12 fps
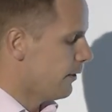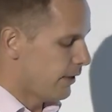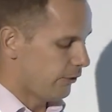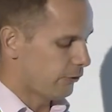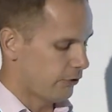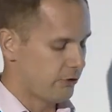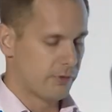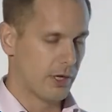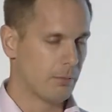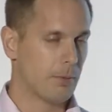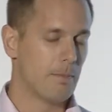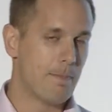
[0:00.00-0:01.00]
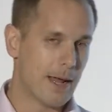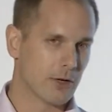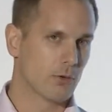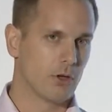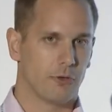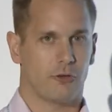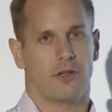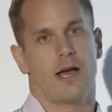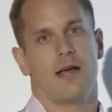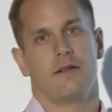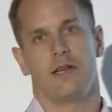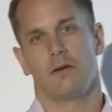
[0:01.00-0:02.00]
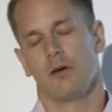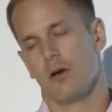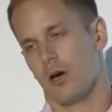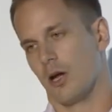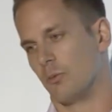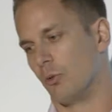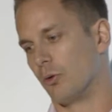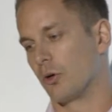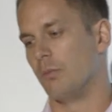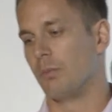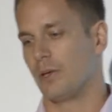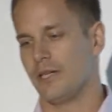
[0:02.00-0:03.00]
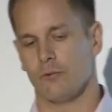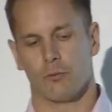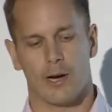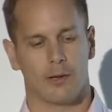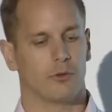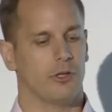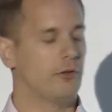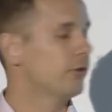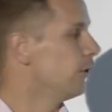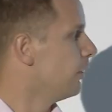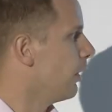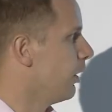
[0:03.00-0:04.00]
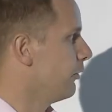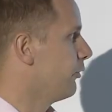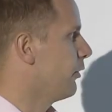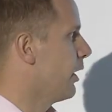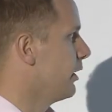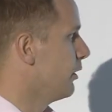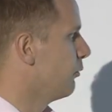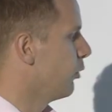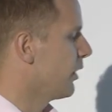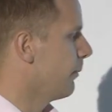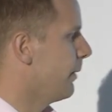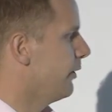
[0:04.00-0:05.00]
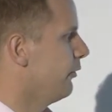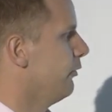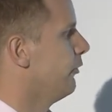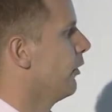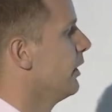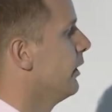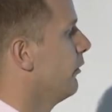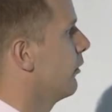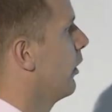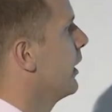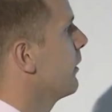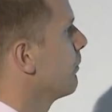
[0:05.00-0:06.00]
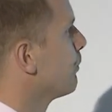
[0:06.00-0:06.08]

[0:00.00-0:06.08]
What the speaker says: is to develop a better understanding and a more complete, rounded understanding of what that patient journey is like.